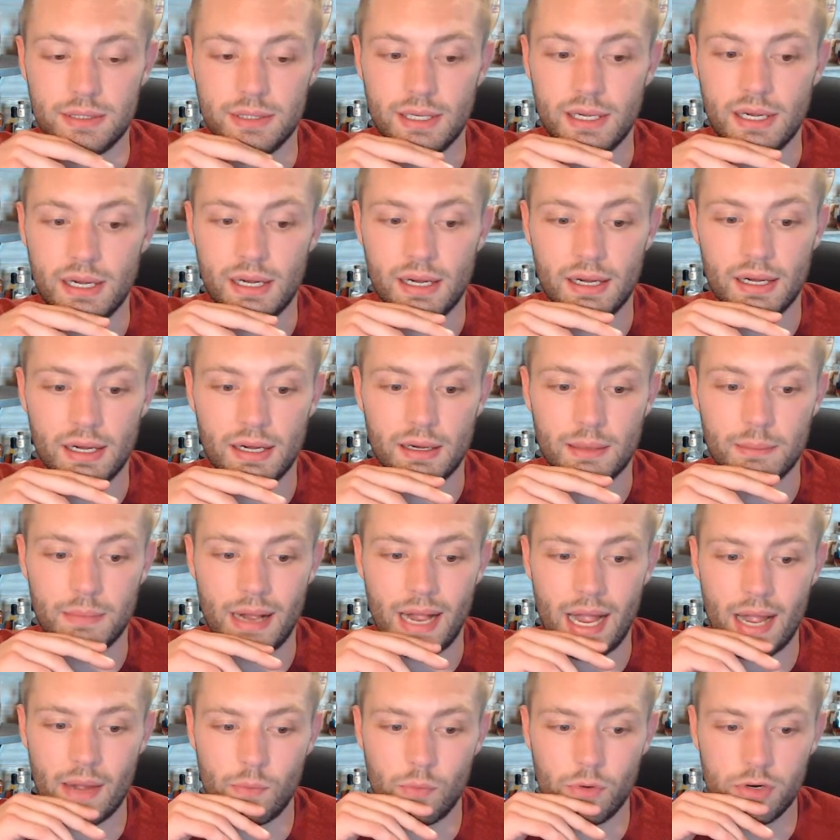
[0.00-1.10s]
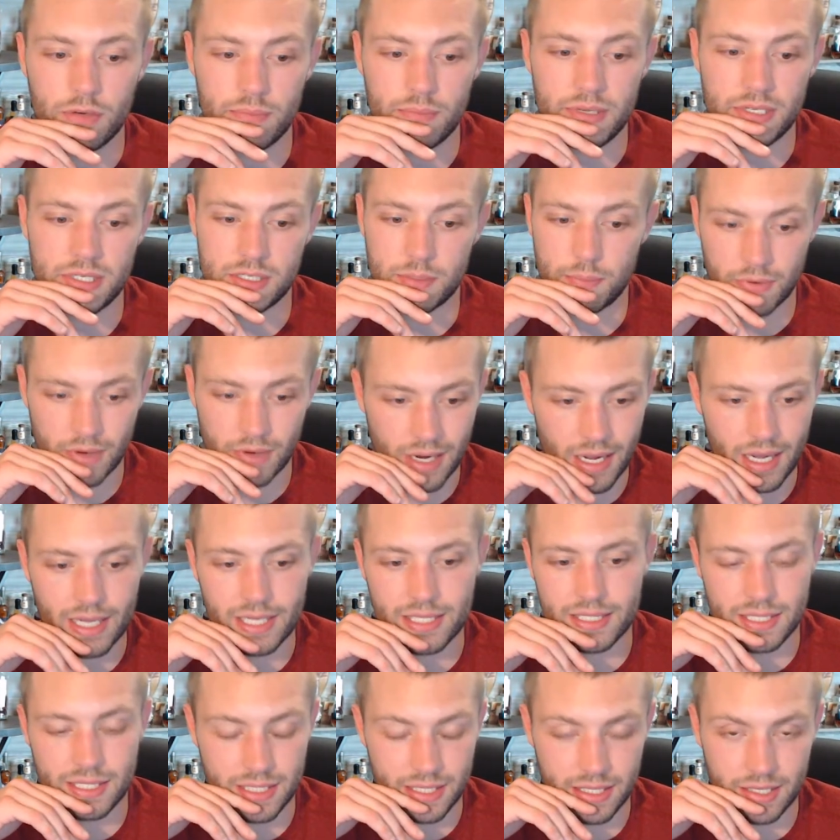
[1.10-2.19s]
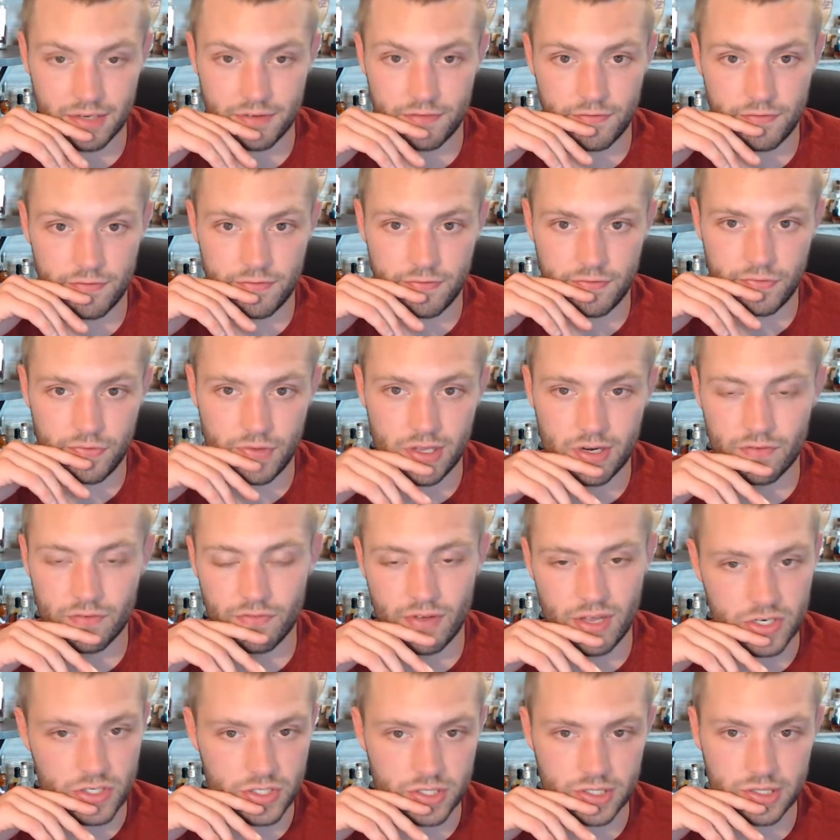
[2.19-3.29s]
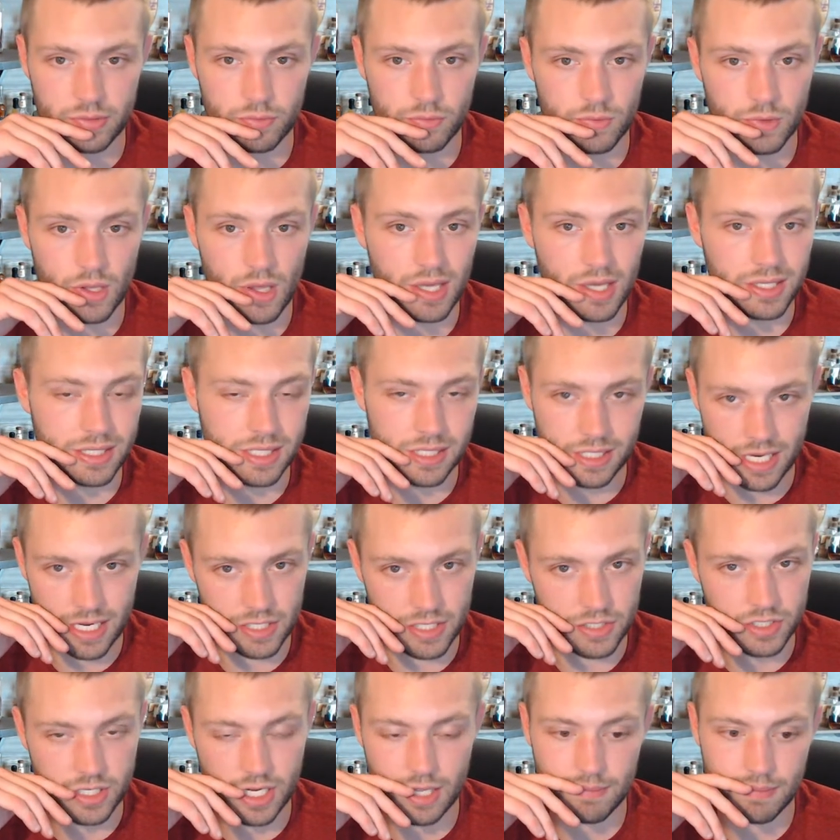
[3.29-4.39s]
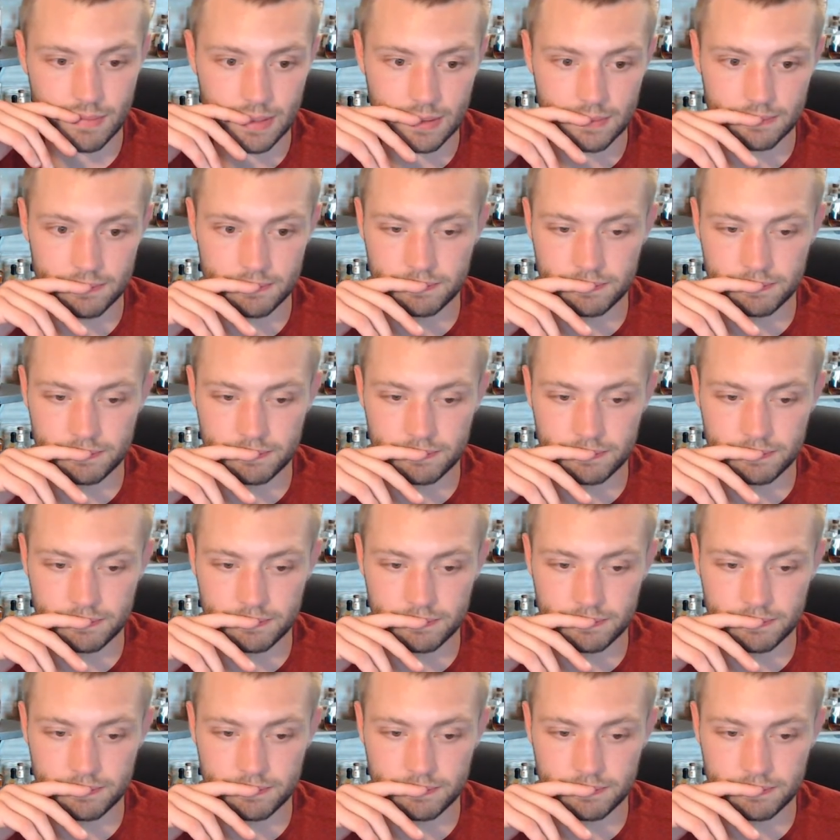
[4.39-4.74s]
I wouldn't be surprised if it eventually lost its age statement.